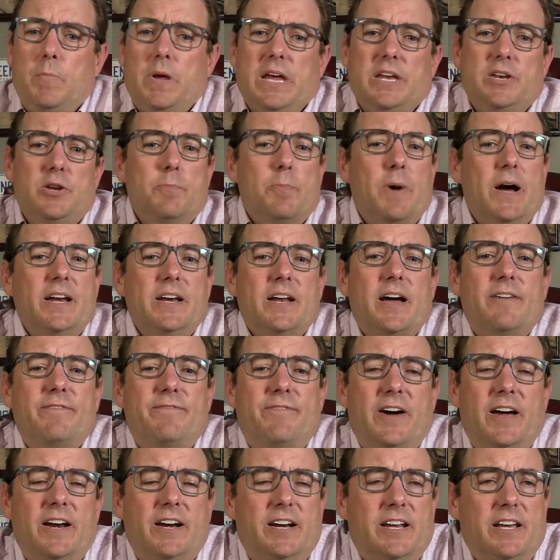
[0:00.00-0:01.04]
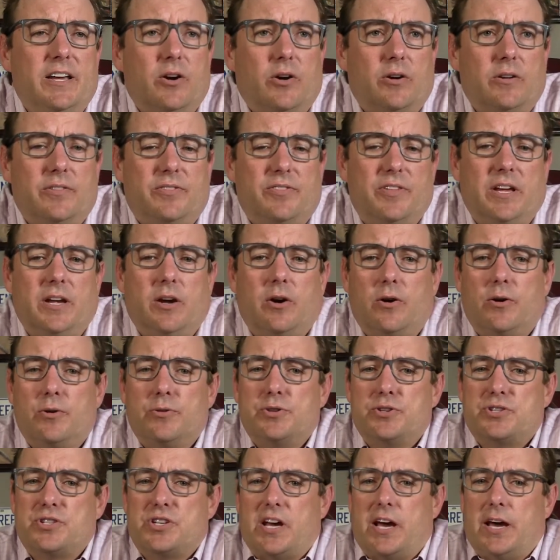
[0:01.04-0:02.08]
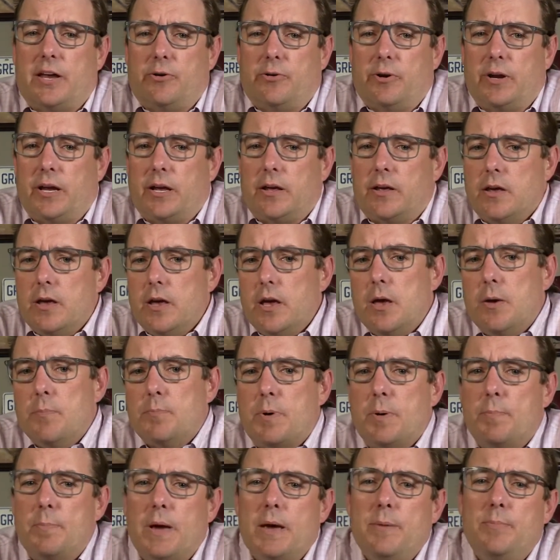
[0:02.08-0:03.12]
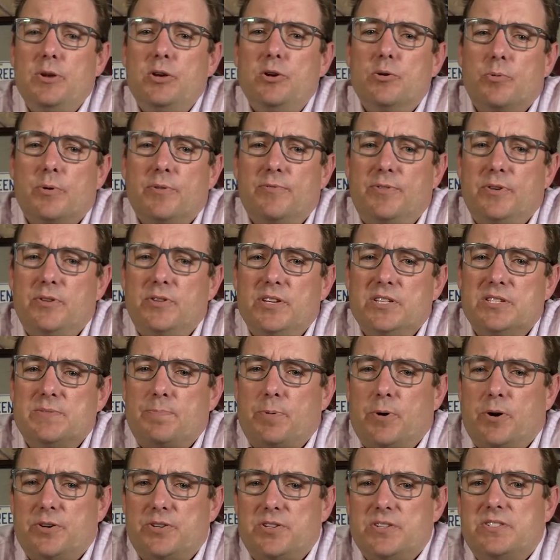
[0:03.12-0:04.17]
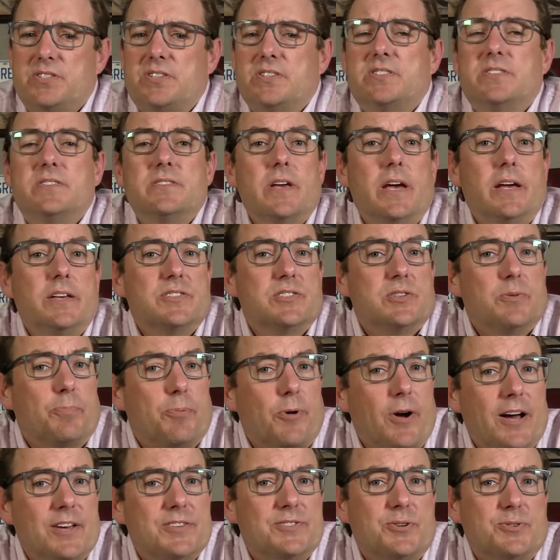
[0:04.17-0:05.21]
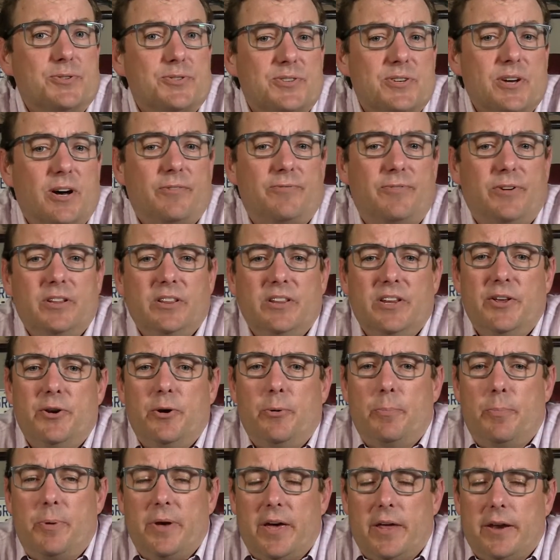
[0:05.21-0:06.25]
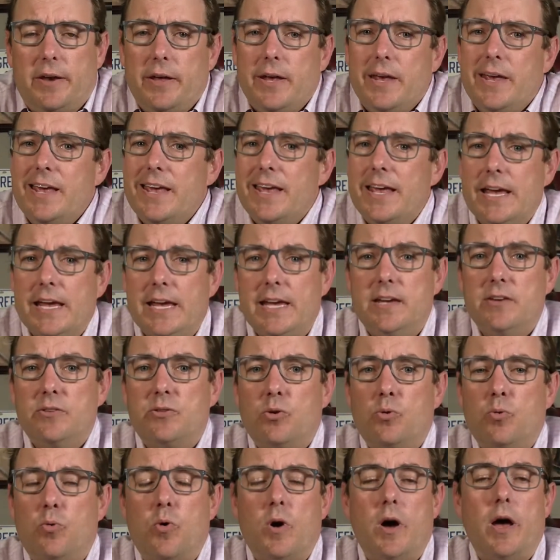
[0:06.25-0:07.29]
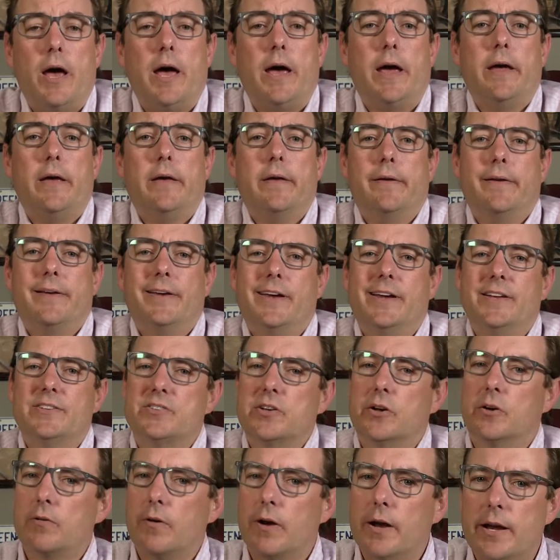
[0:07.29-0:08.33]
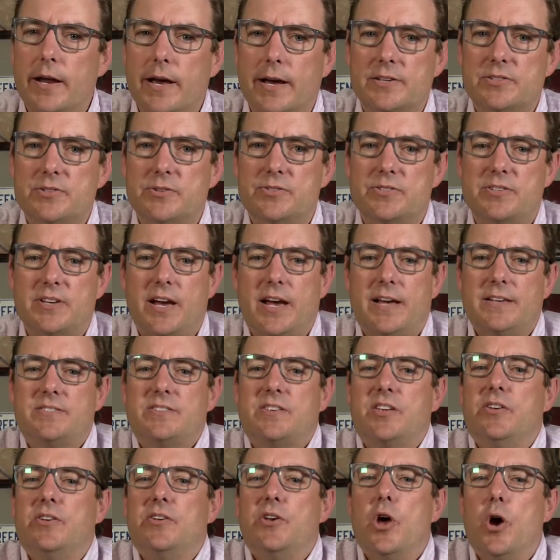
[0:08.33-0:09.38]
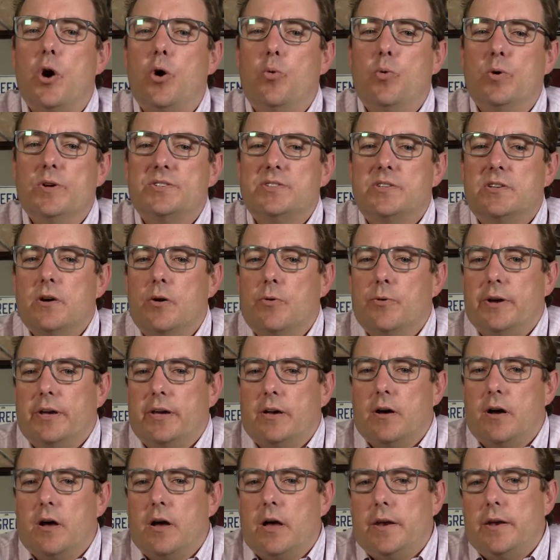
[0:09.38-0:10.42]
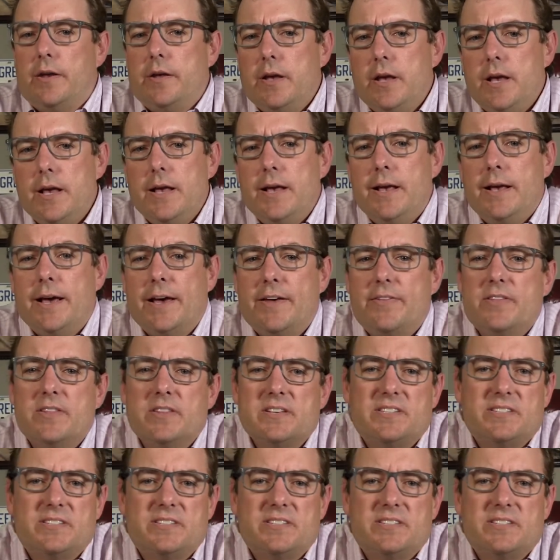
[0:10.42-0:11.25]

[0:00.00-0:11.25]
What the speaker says: And you might not find anything earth-shattering, but maybe you review these purchases and surprise yourself a little bit. Either way, it's a great exercise to know what's going on. And then the